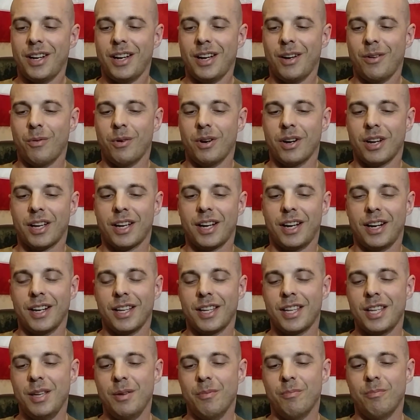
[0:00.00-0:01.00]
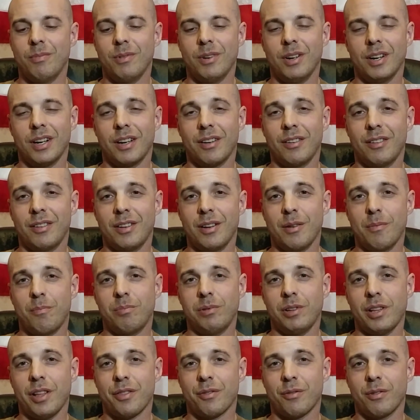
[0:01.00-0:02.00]
I, I want to kind of keep a, a
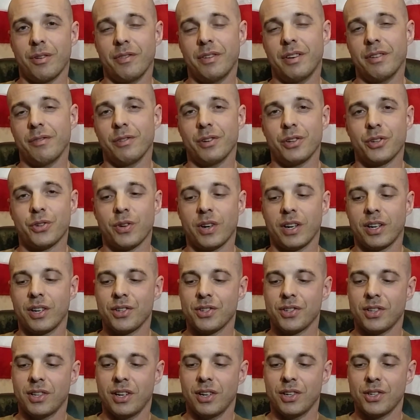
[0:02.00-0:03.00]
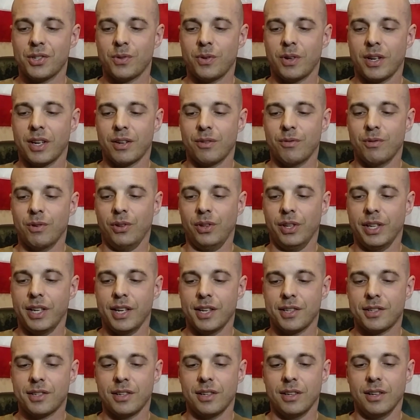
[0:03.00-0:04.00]
plethora of different triggers in there so I can really
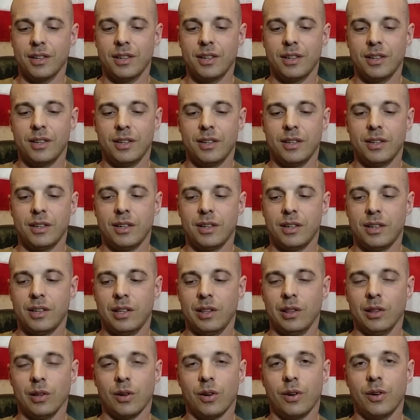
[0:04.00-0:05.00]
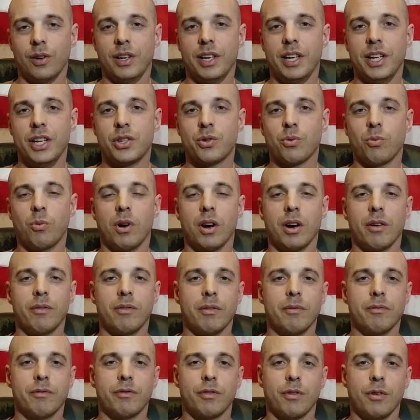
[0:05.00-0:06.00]
get to learn each one of
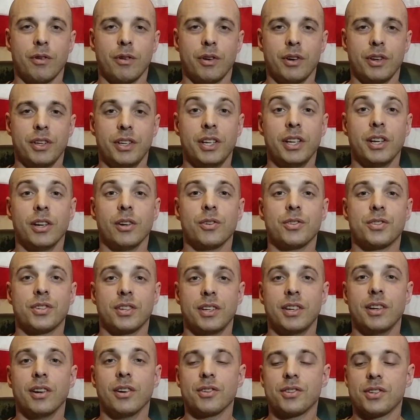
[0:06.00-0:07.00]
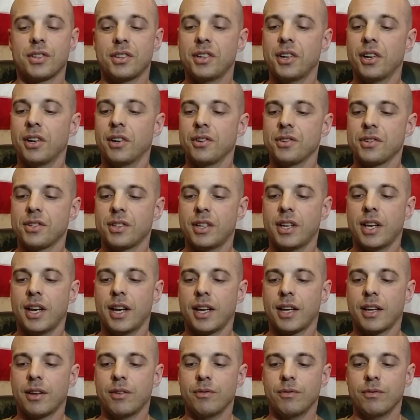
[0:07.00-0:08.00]
them for years and years and years, and then
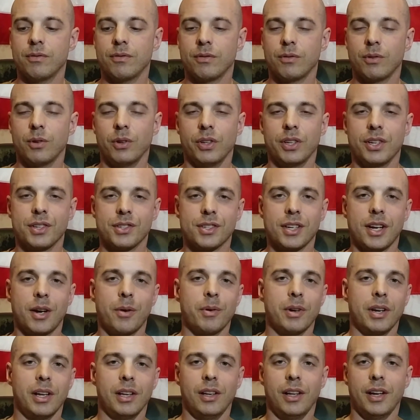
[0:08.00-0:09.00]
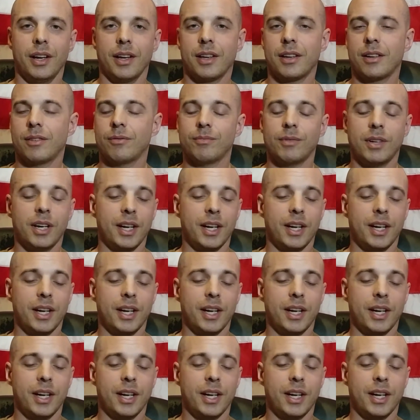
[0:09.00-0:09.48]
I can really decide what I like.